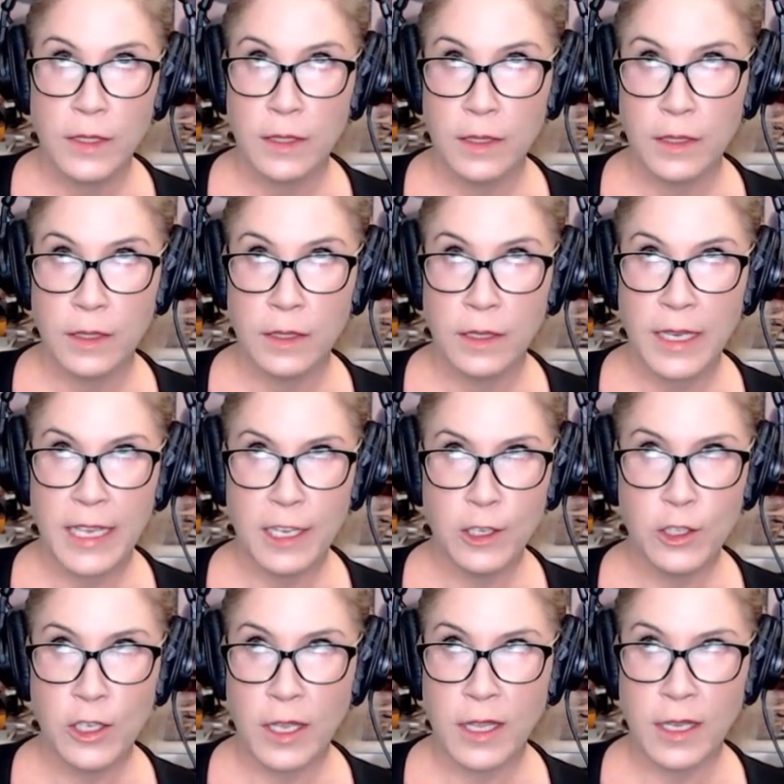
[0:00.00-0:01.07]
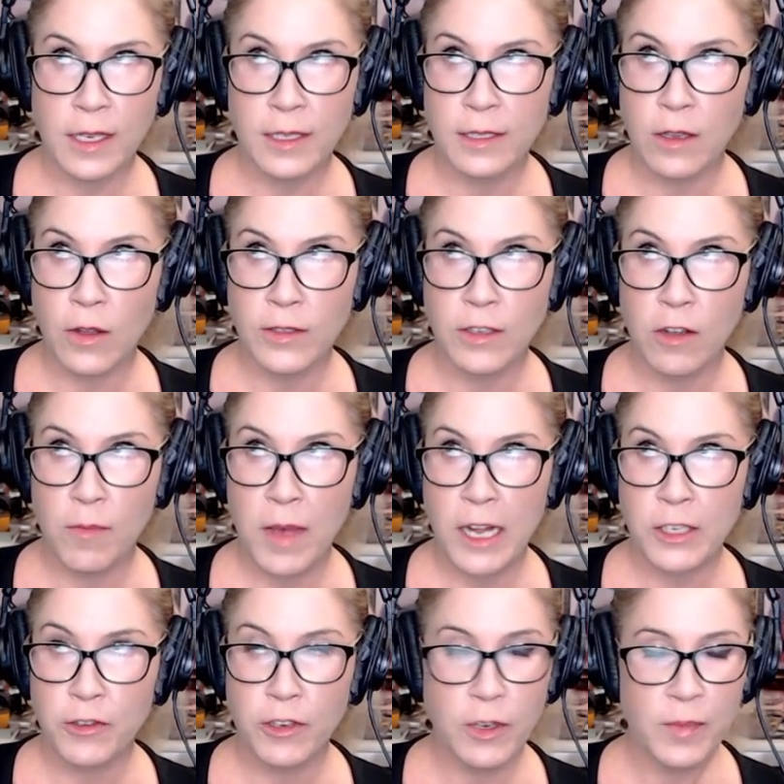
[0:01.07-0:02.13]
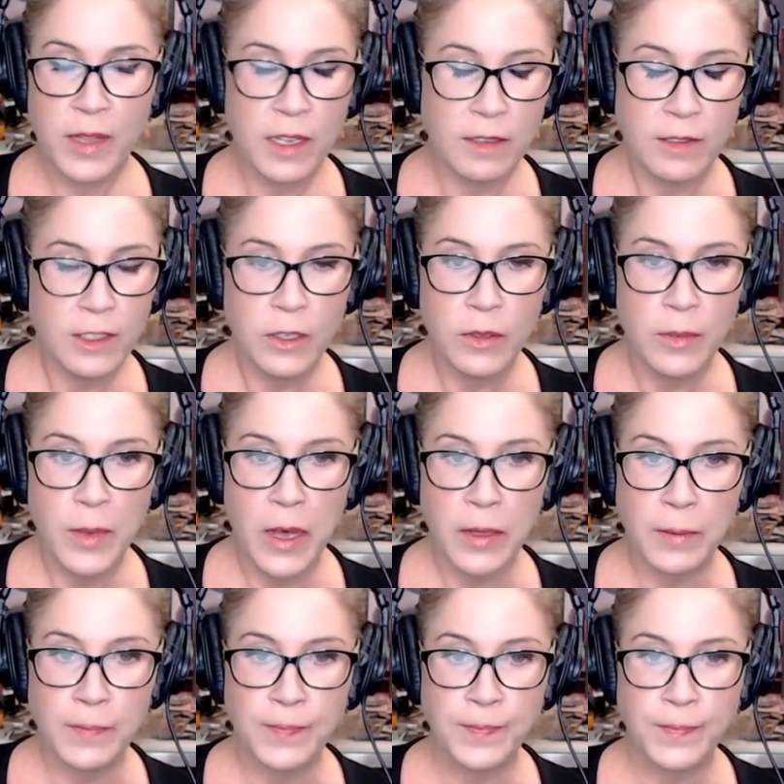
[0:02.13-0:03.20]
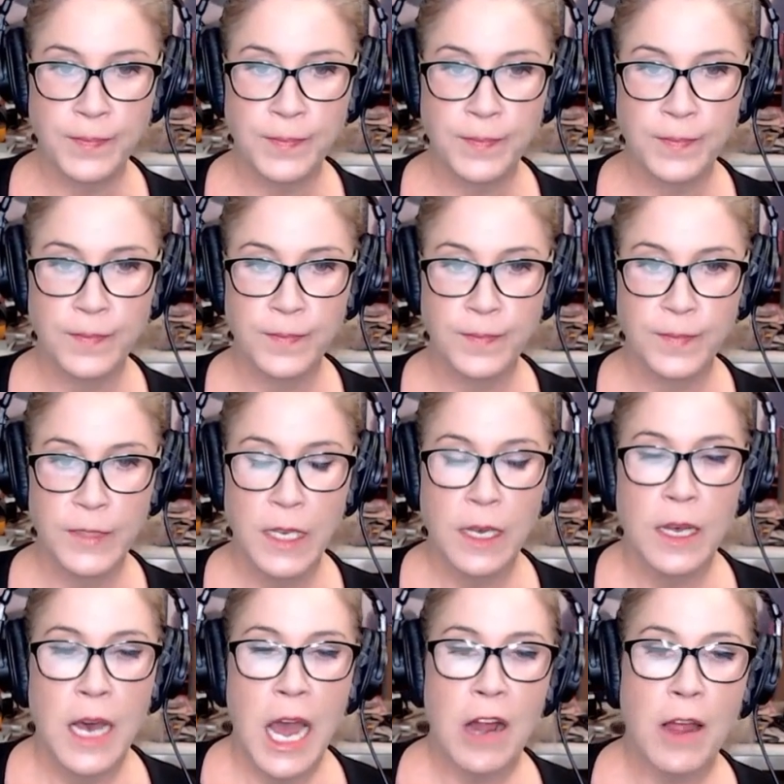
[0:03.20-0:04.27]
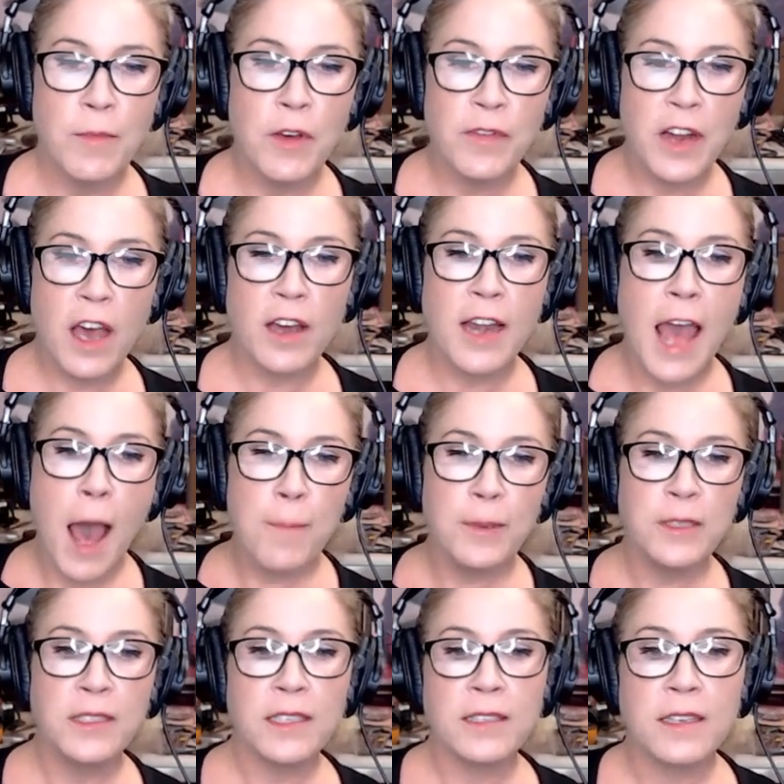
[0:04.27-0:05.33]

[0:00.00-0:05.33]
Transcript: uh, Hinge, I think is also a match group. They do them all. All right, moving on. Apple